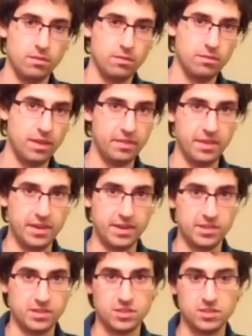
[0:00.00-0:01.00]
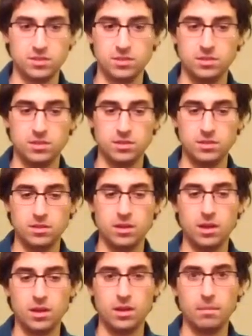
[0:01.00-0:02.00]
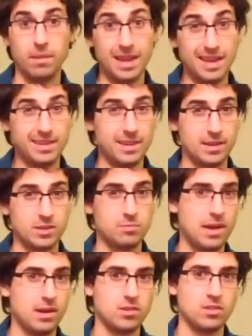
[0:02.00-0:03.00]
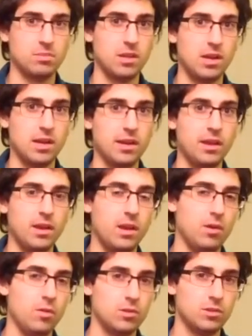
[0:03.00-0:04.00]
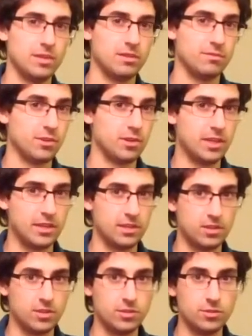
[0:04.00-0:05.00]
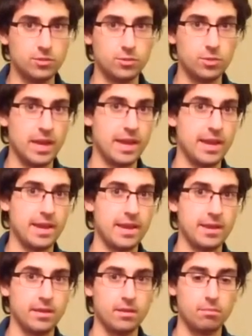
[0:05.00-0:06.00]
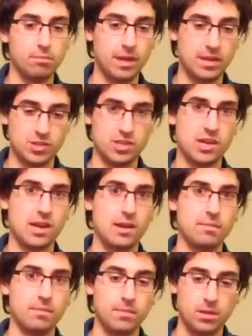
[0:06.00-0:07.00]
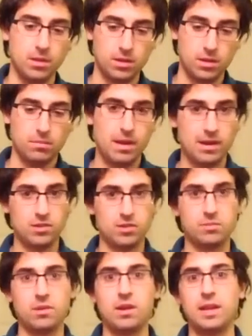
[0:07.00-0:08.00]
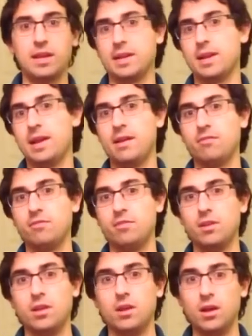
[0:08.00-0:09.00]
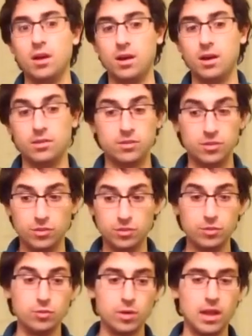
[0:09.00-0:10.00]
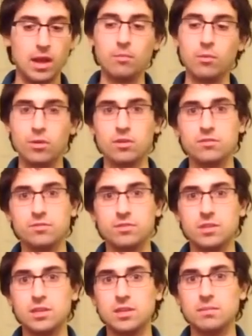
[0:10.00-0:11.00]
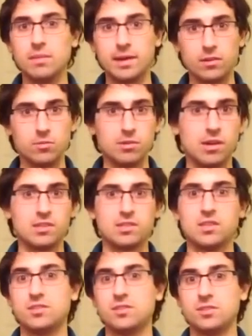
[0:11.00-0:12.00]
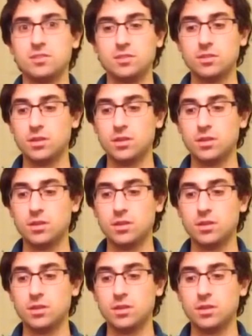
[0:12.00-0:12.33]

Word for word: Then there's uh, my A T X power supply, which will be converting into a benchtop power supply that I can have uh, to do a lot more of the microprocessor